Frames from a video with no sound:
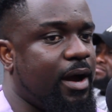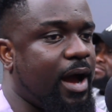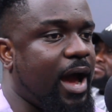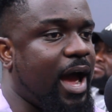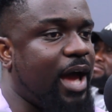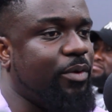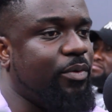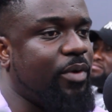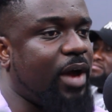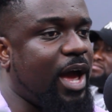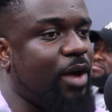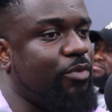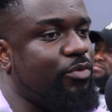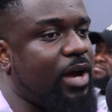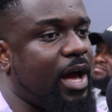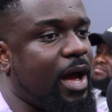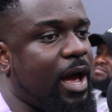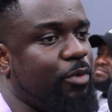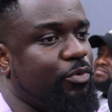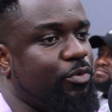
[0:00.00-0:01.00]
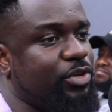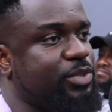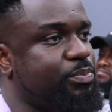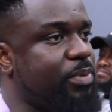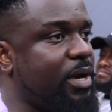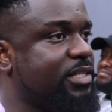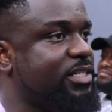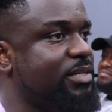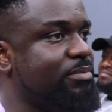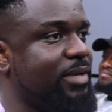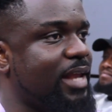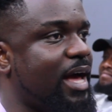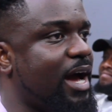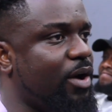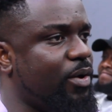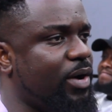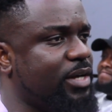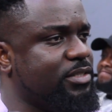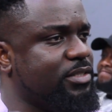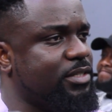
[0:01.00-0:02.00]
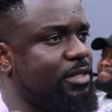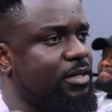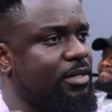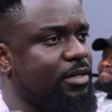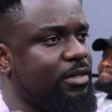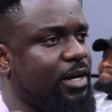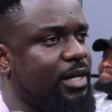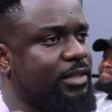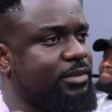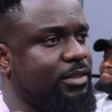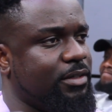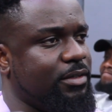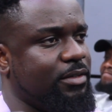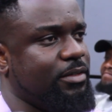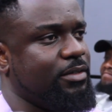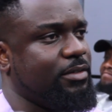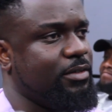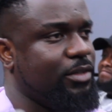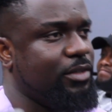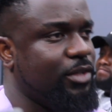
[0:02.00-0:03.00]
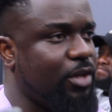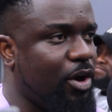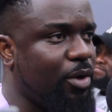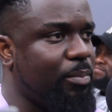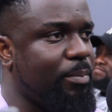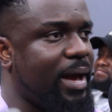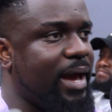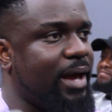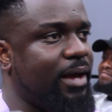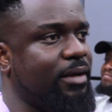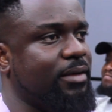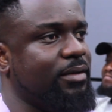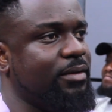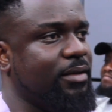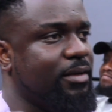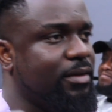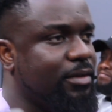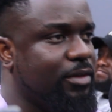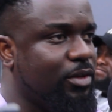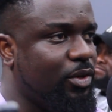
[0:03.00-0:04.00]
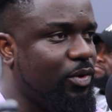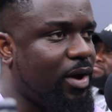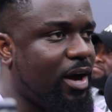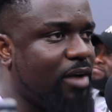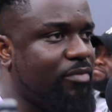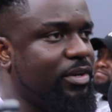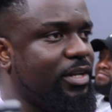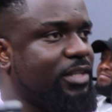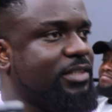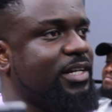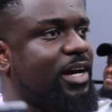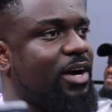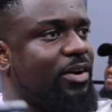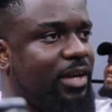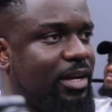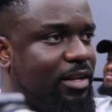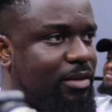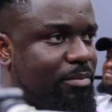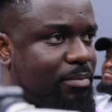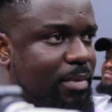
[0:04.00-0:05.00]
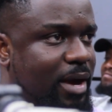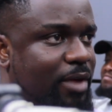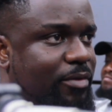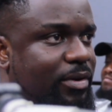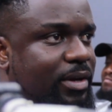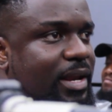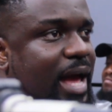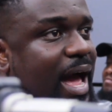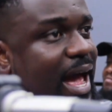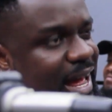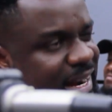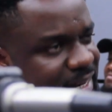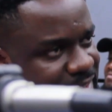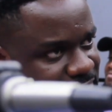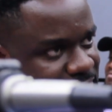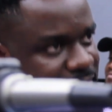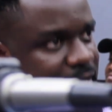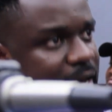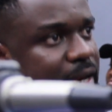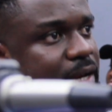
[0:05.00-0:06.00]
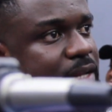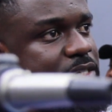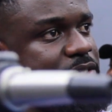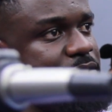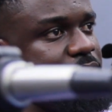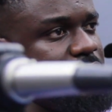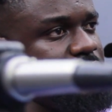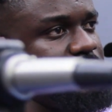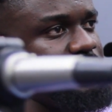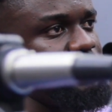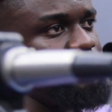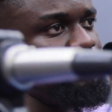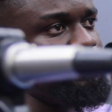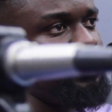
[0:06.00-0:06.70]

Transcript: I respect him now as a young man, having a child, getting married. I understand his